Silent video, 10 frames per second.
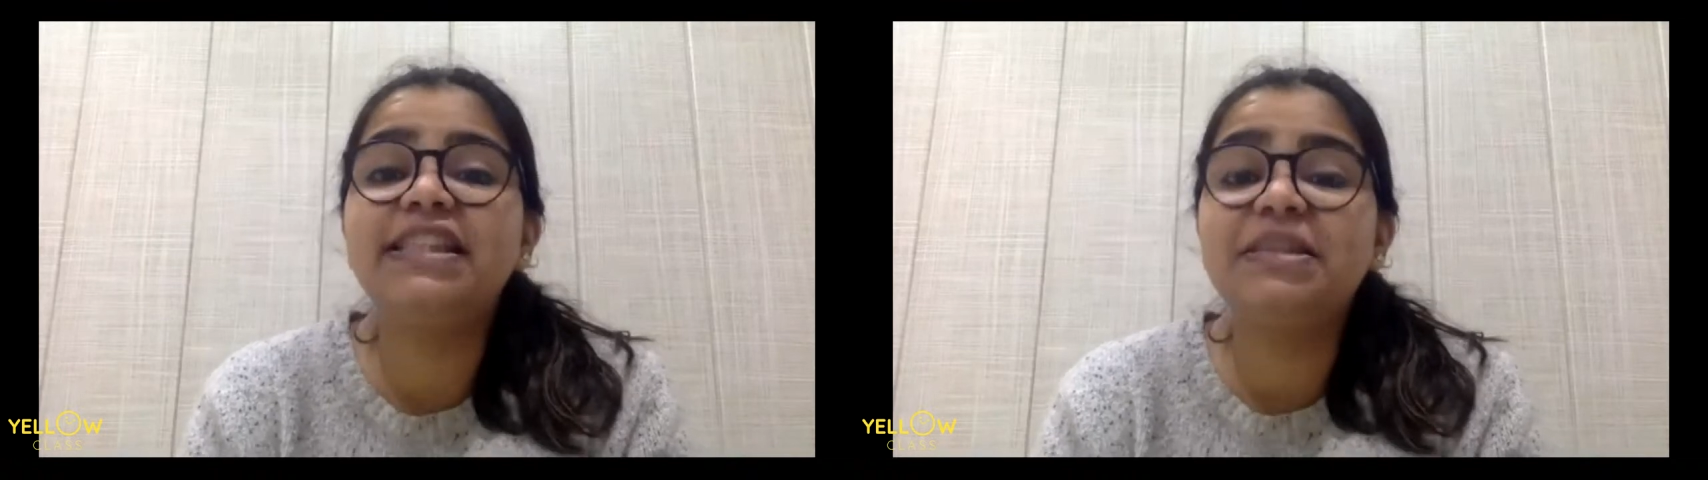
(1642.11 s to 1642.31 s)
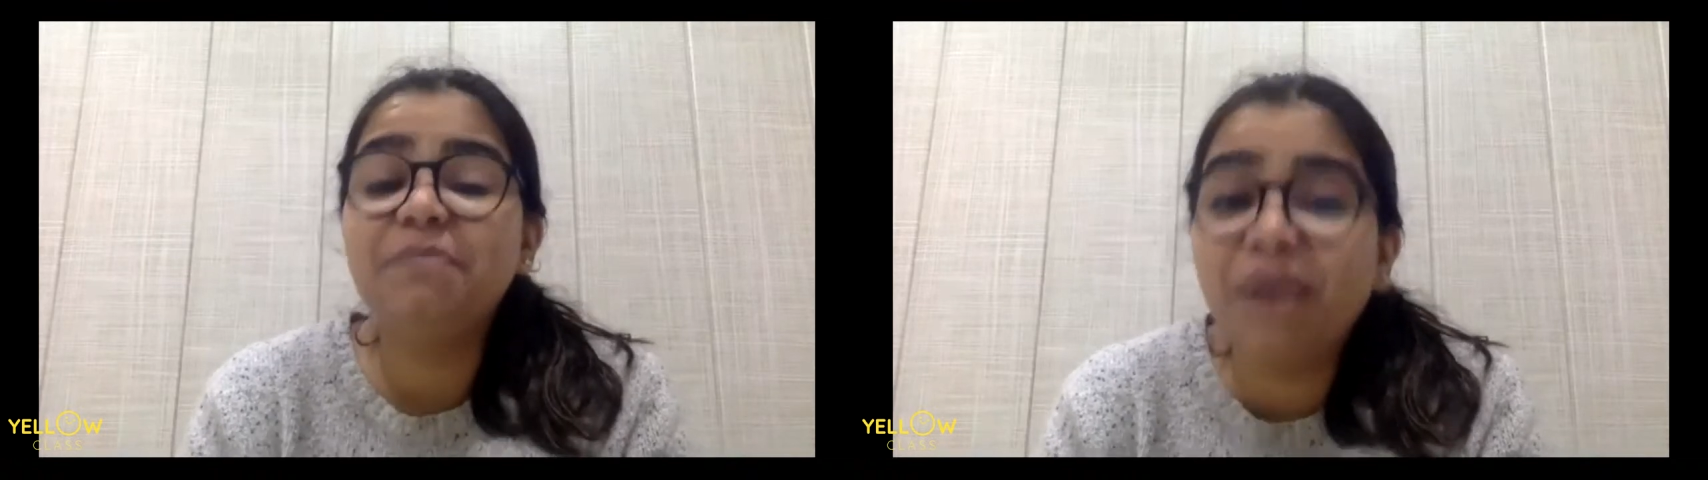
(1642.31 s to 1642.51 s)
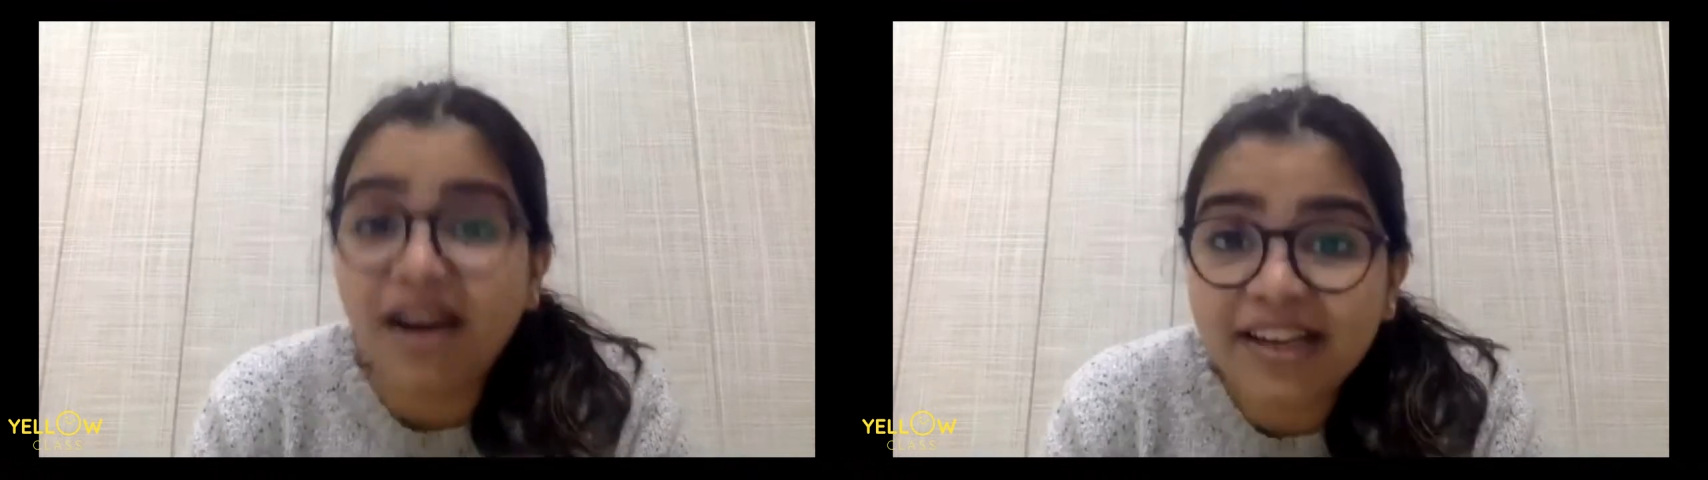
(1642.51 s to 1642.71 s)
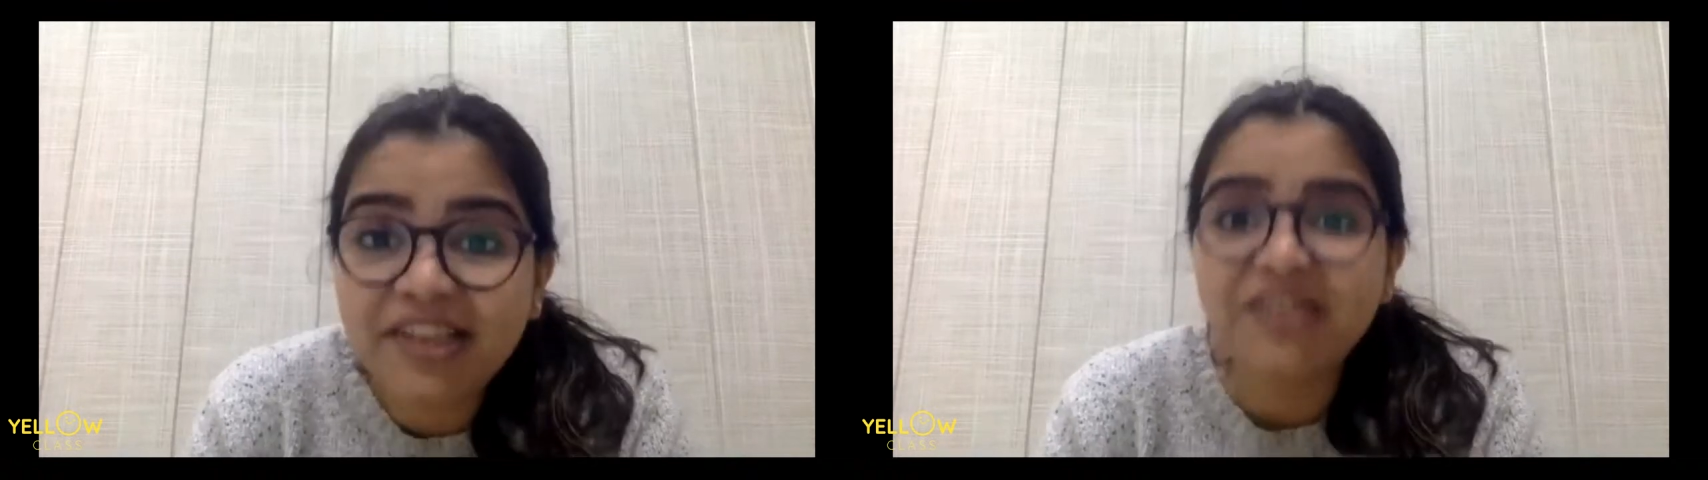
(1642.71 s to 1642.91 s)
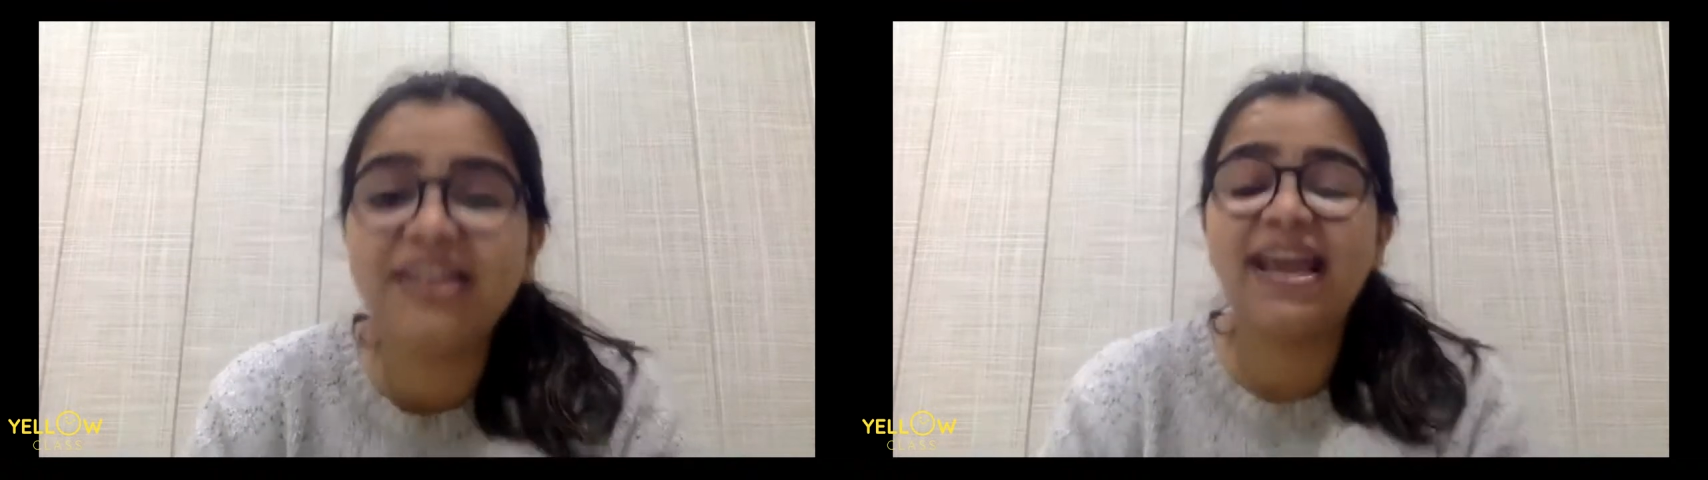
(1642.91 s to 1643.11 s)
It's
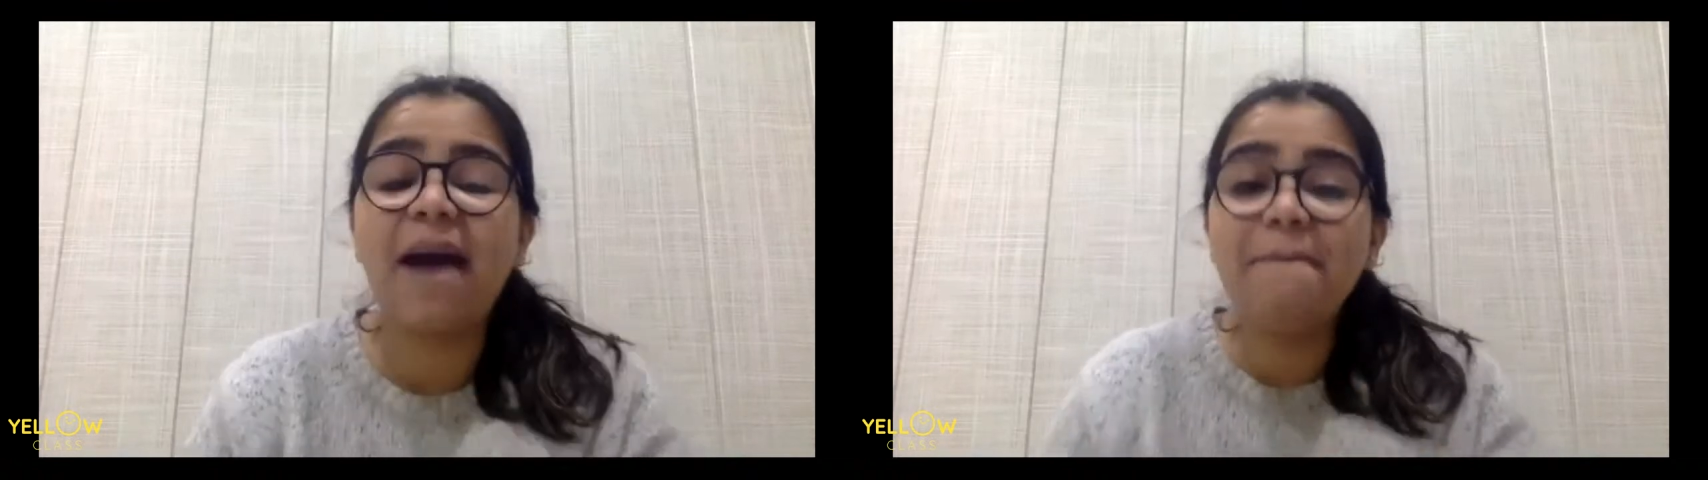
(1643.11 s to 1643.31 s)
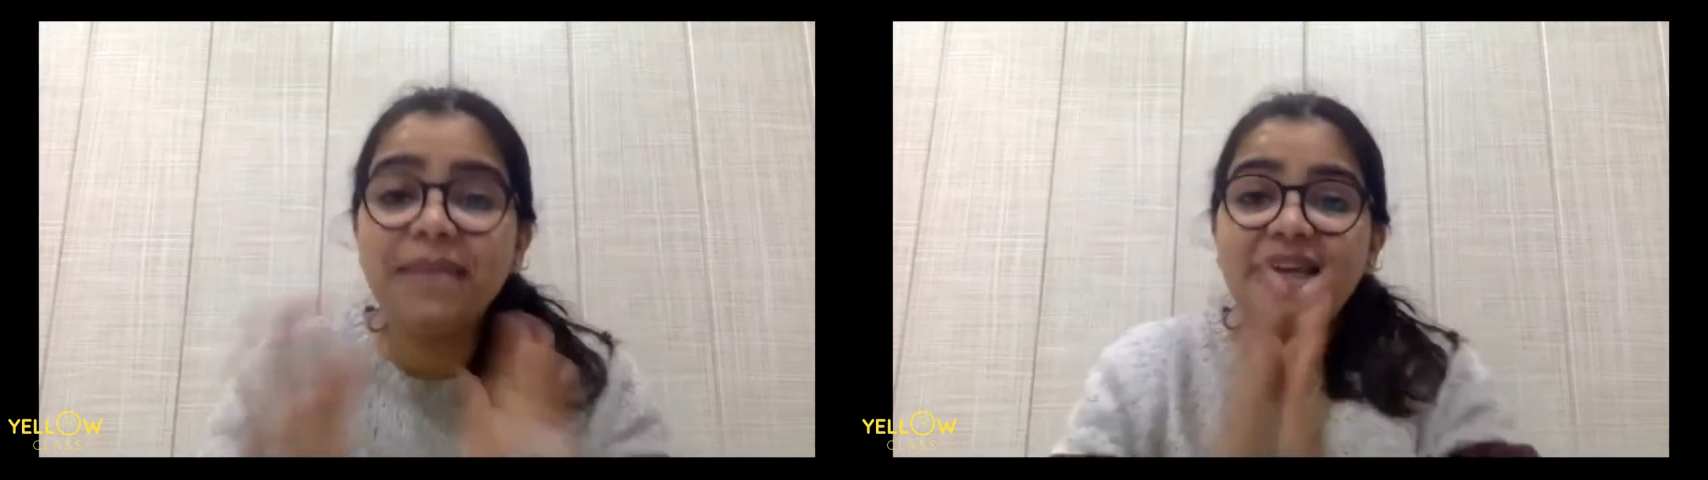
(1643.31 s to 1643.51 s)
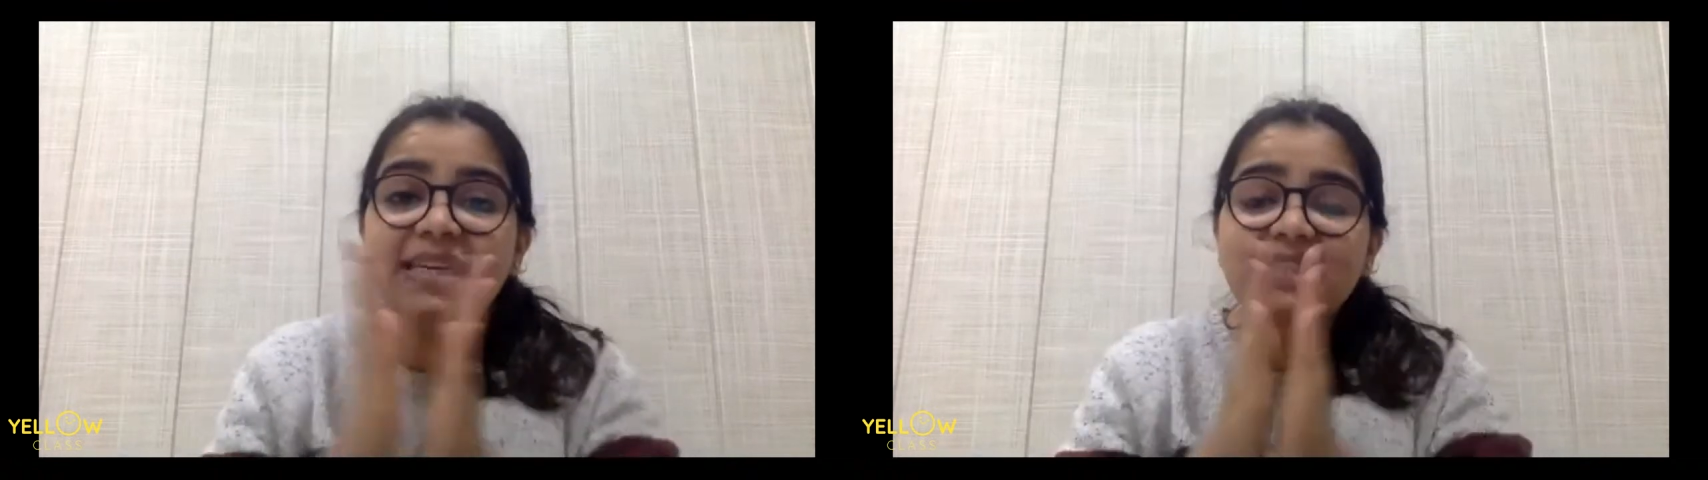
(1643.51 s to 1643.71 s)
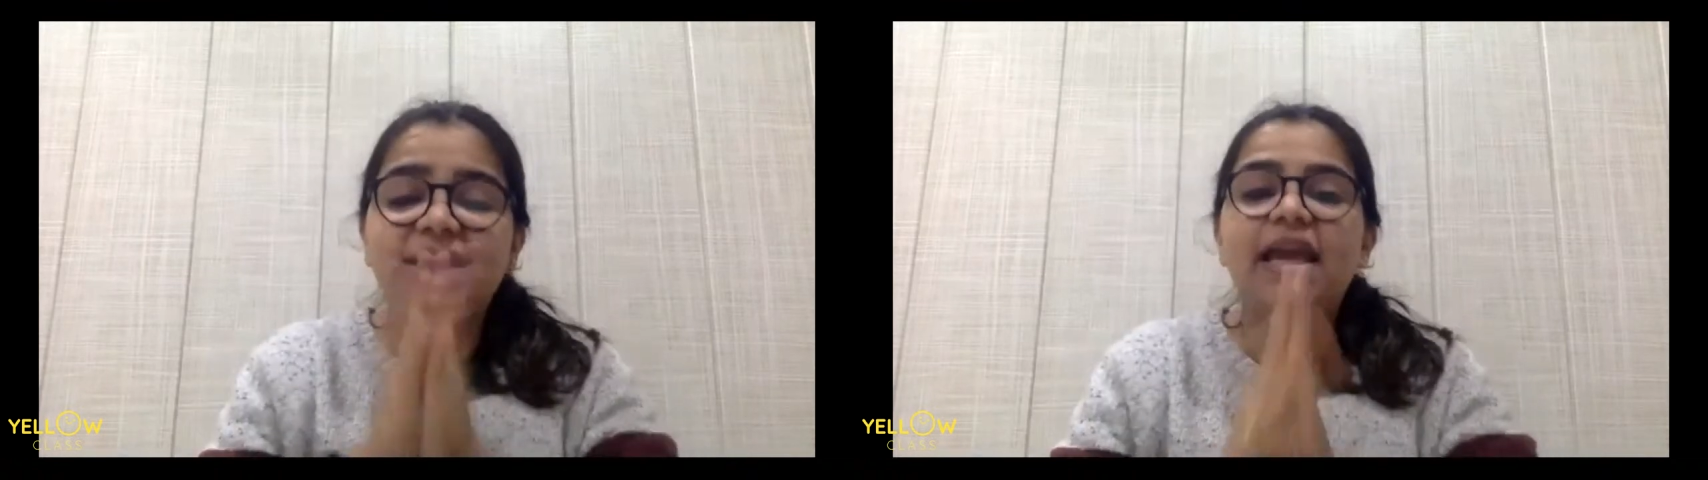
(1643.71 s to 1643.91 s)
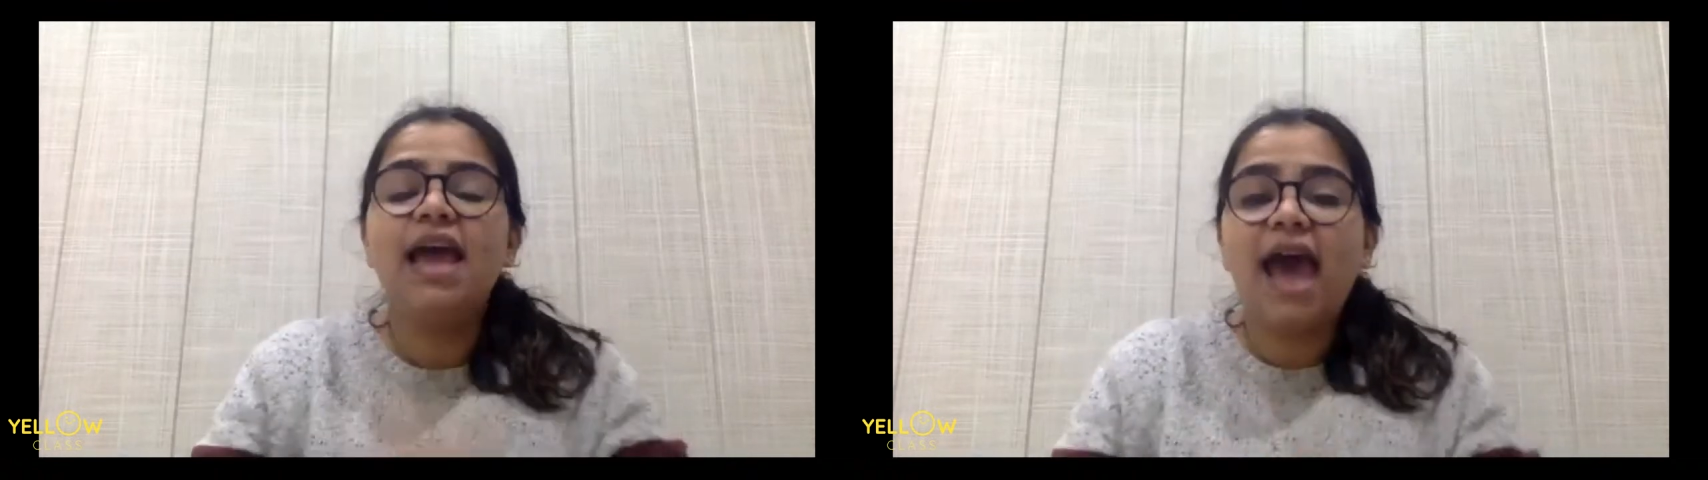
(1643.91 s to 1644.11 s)
Mercury.
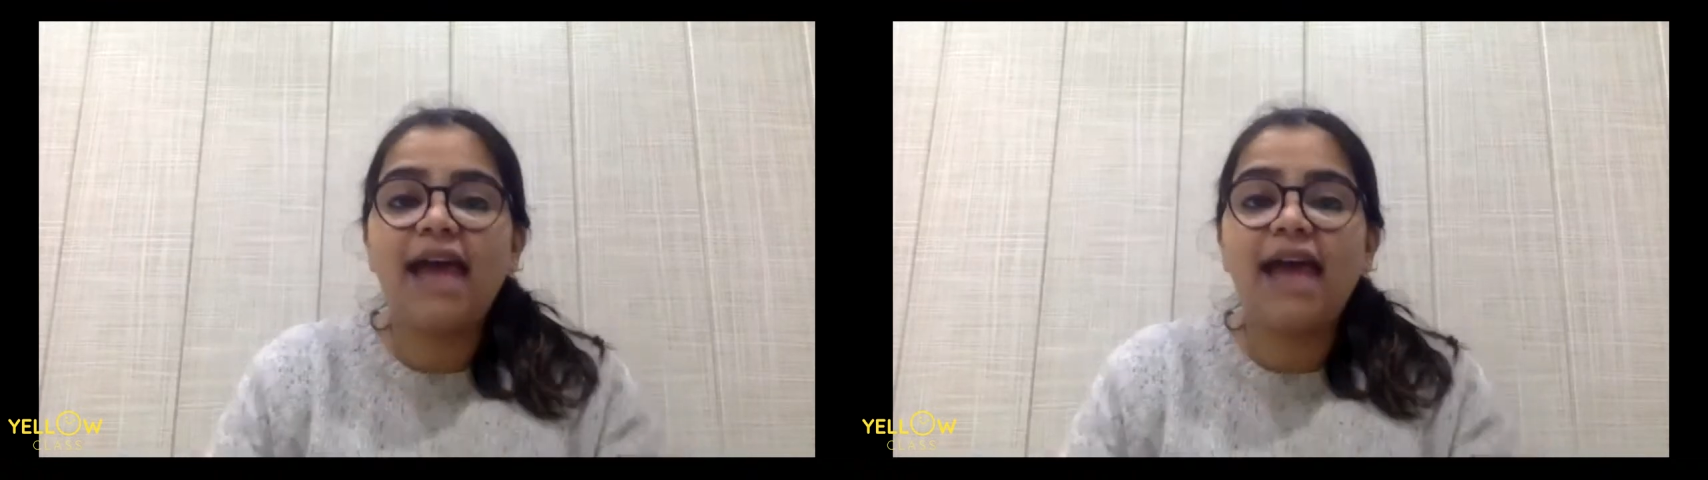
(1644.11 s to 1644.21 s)
Amazing.